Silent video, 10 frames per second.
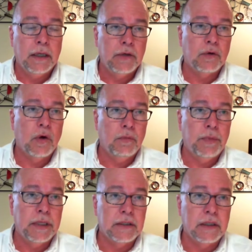in your
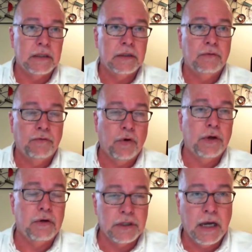own business
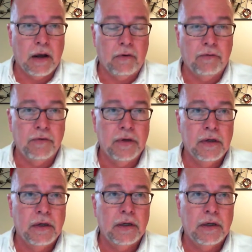for yourself,